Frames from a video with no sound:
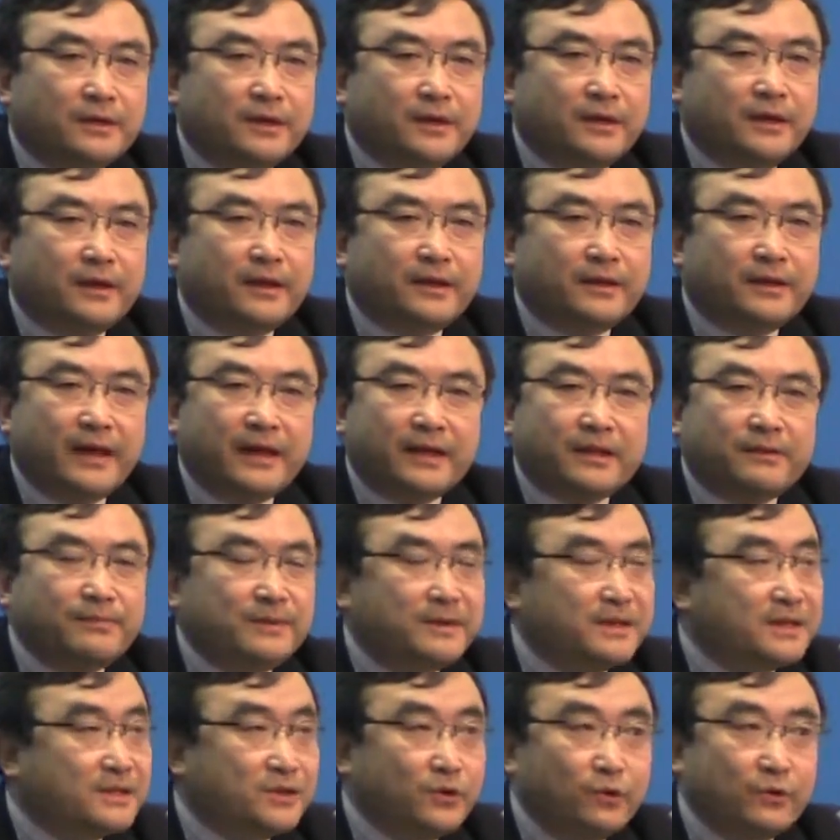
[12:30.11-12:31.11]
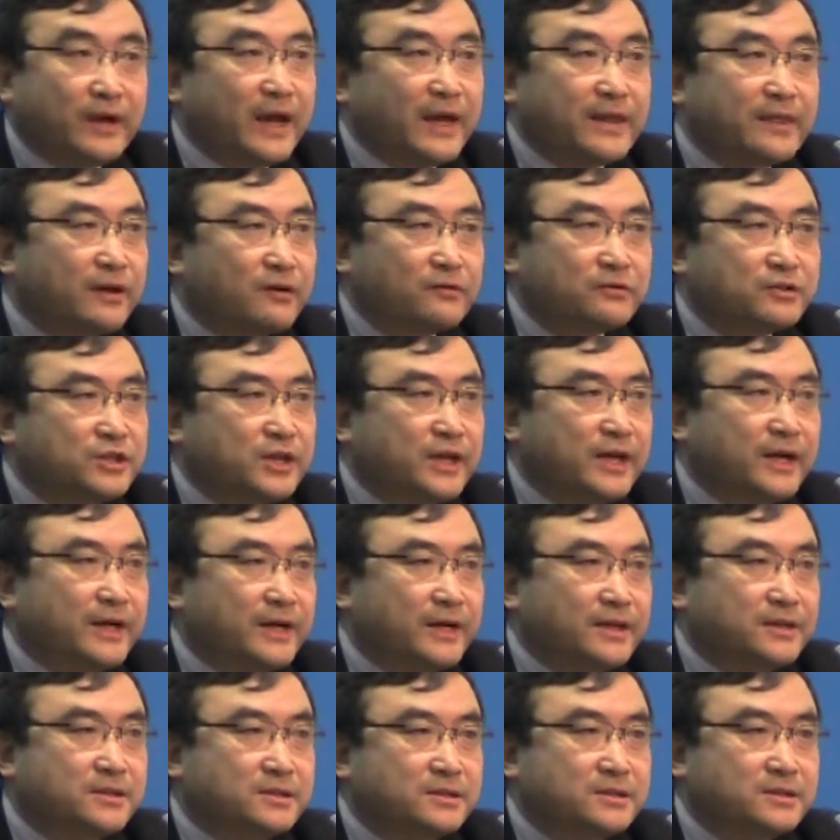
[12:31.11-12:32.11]
That means you cannot
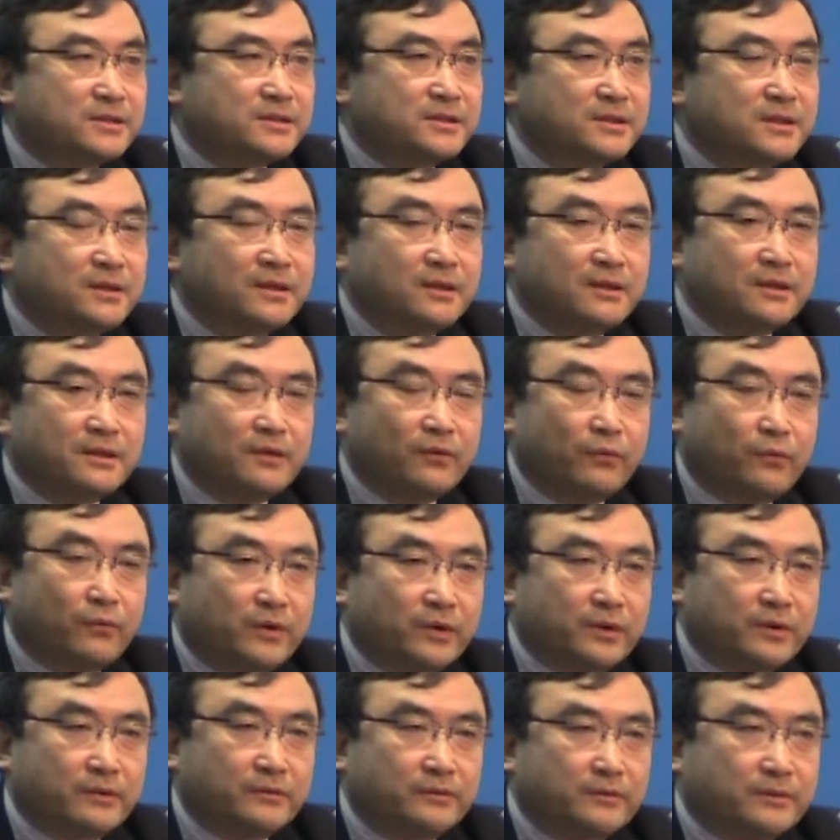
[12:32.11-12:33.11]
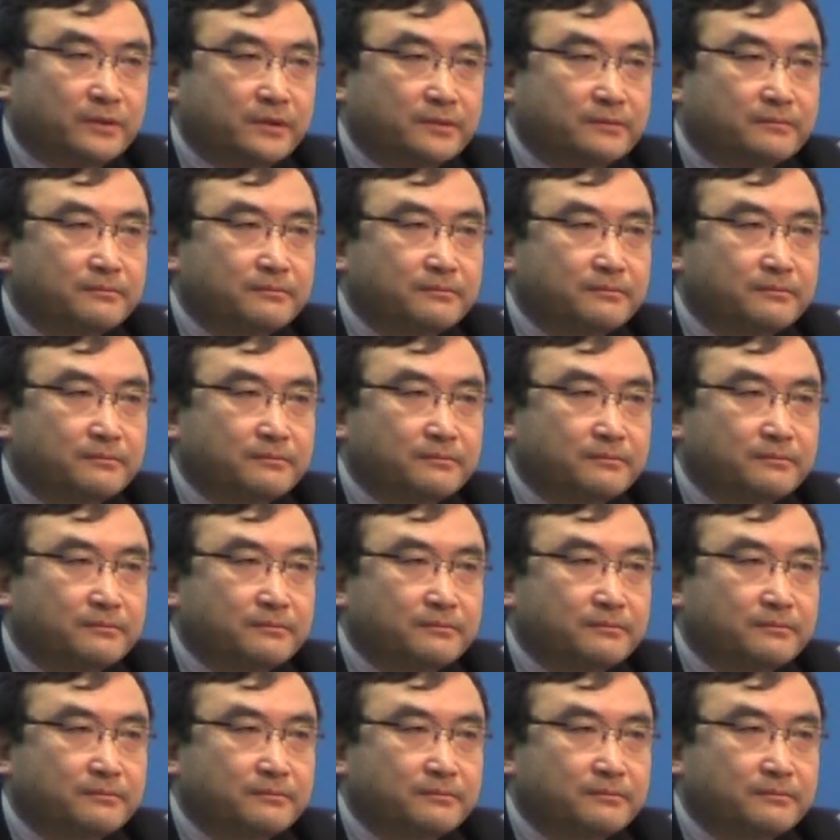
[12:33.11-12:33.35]
change the world.